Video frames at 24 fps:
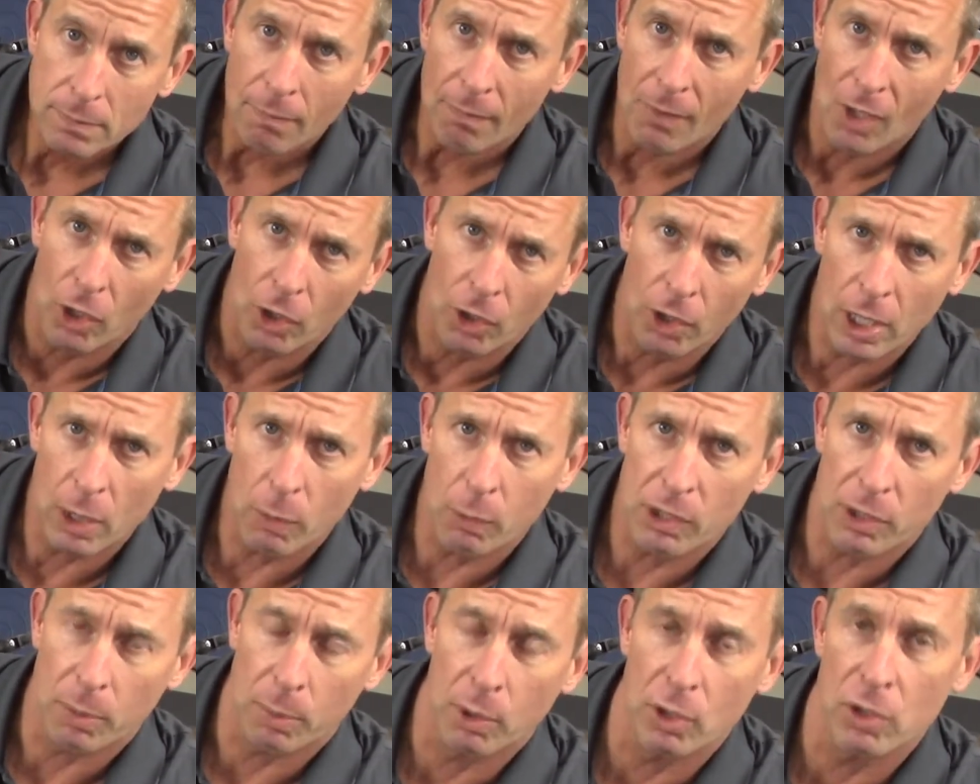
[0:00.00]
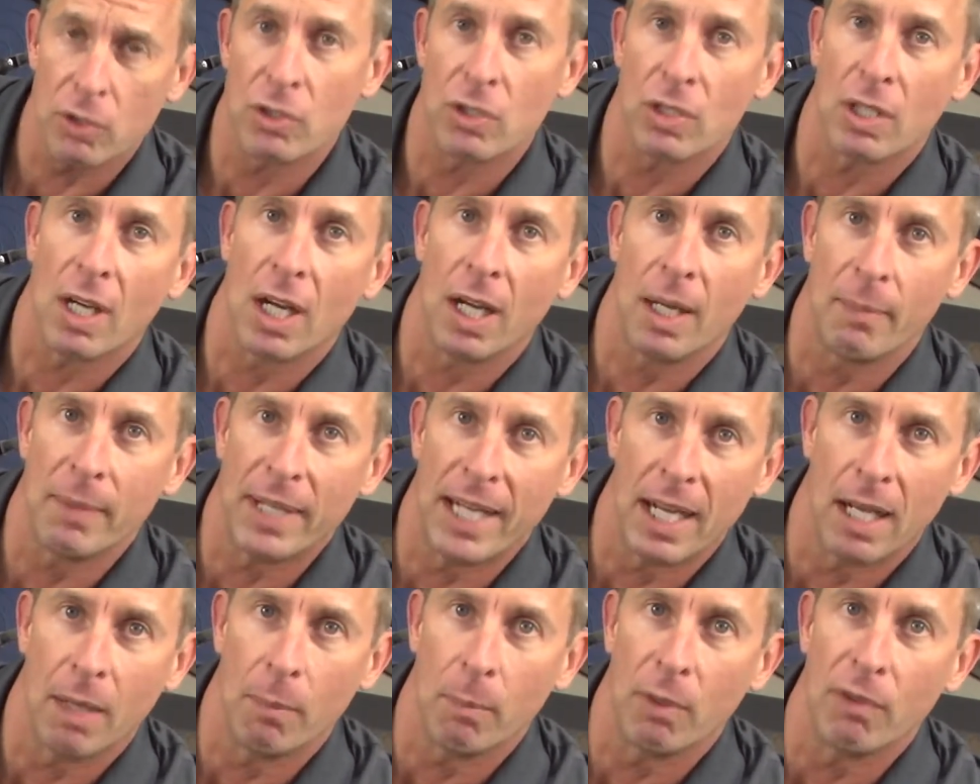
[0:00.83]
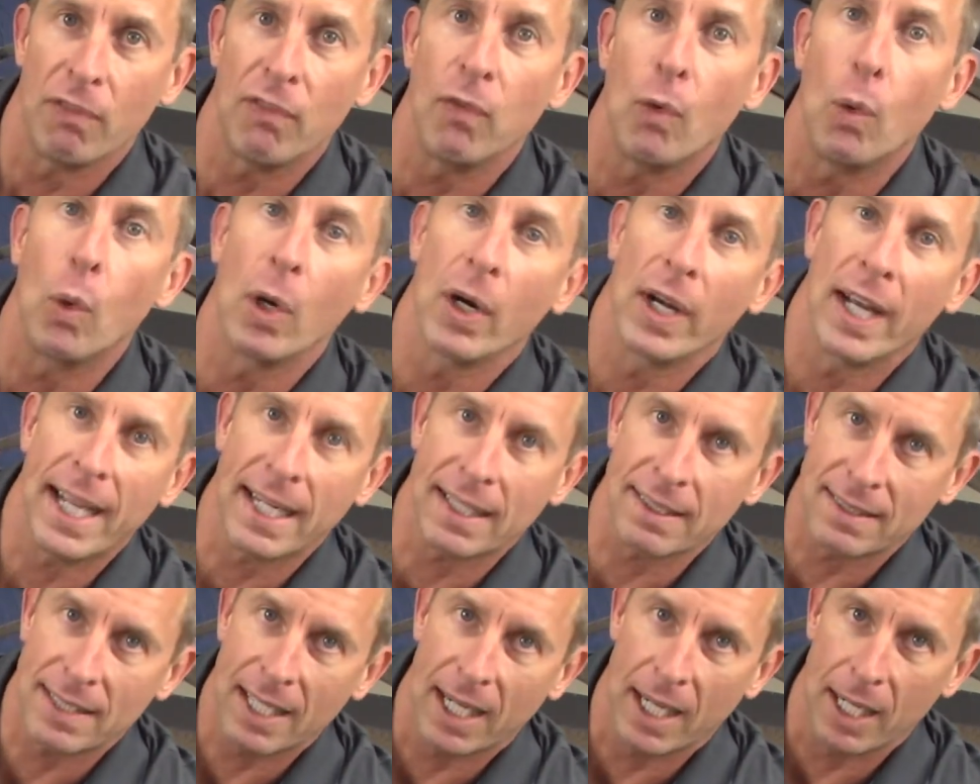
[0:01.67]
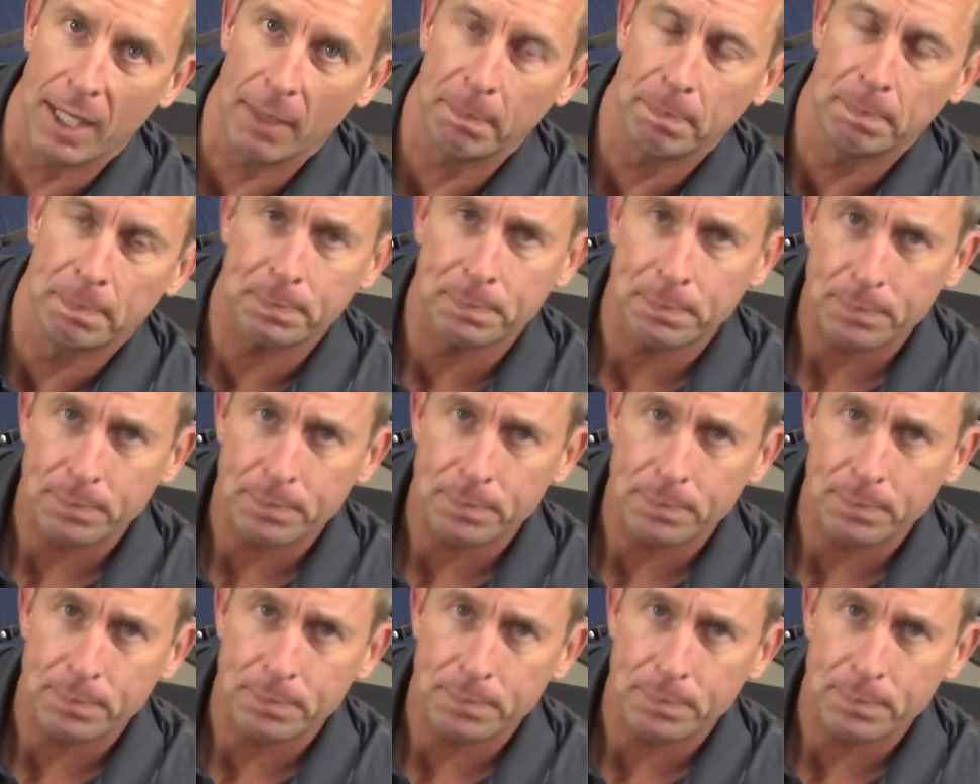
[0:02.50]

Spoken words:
You're going to want the bruises to calm down before next time.